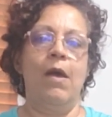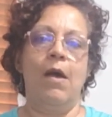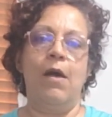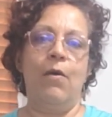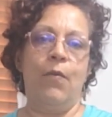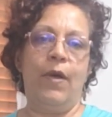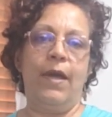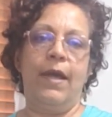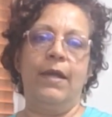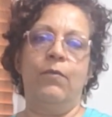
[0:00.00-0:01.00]
All
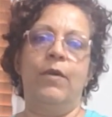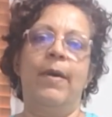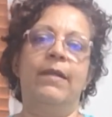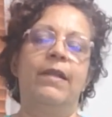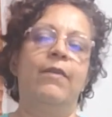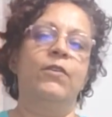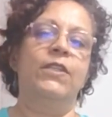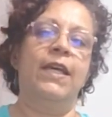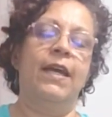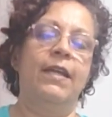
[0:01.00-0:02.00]
right. What about the other
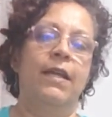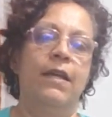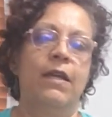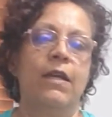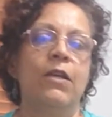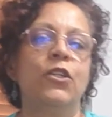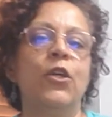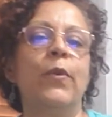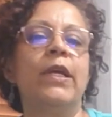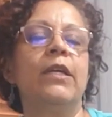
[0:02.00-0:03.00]
side?
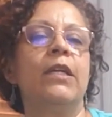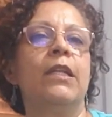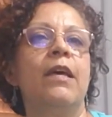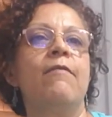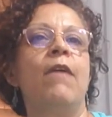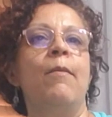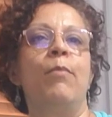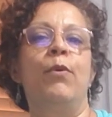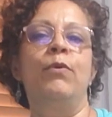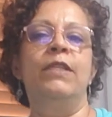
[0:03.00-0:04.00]
Showing love on
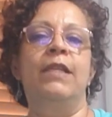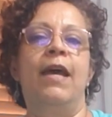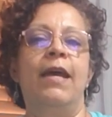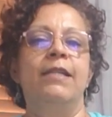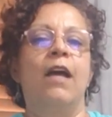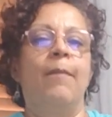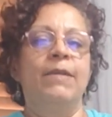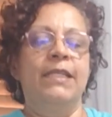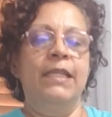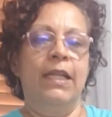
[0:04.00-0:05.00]
both sides,
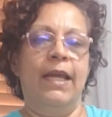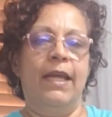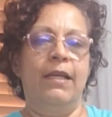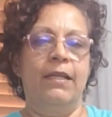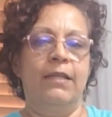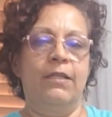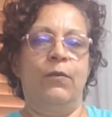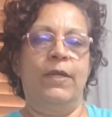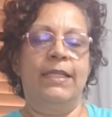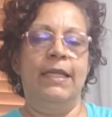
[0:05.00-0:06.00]
opposite leg,
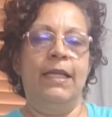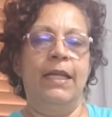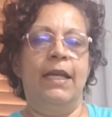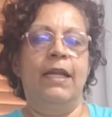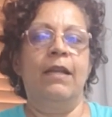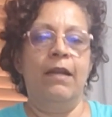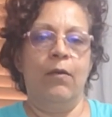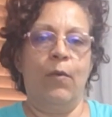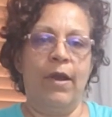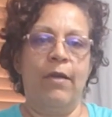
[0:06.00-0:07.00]
squeezing it in
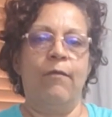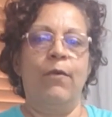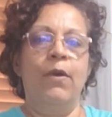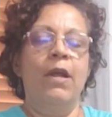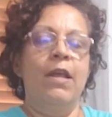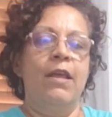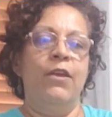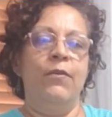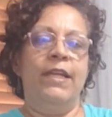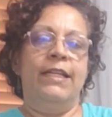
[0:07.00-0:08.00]
wherever
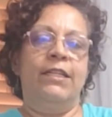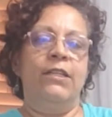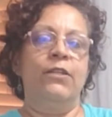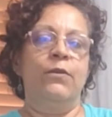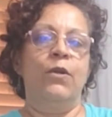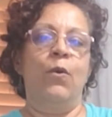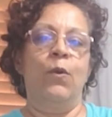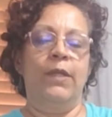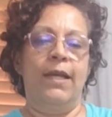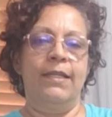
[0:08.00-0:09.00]
you need to do to
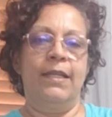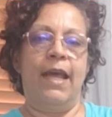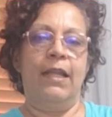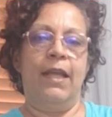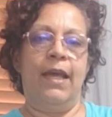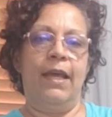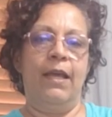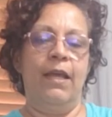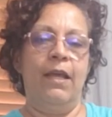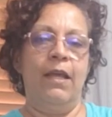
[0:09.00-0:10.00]
hold on to that leg.
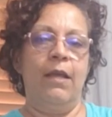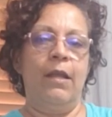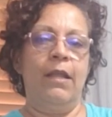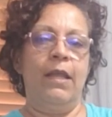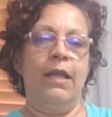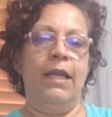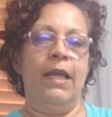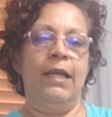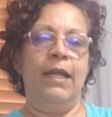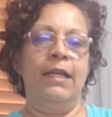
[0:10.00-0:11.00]
And then
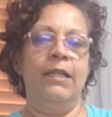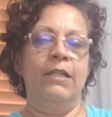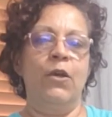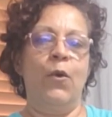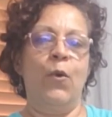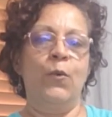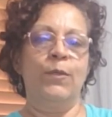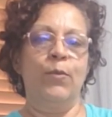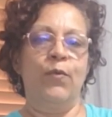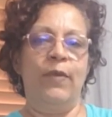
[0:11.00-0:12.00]
again, getting the
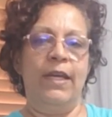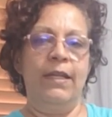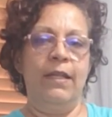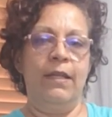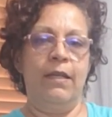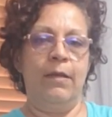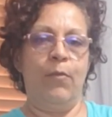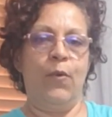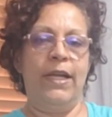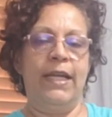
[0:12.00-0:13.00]
toes moving,
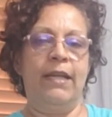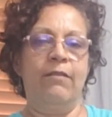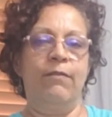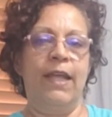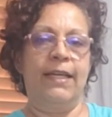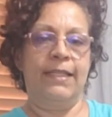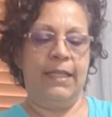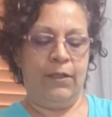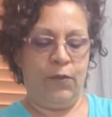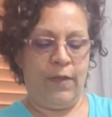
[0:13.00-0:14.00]
pointing and
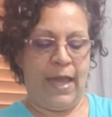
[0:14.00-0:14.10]
flexing through the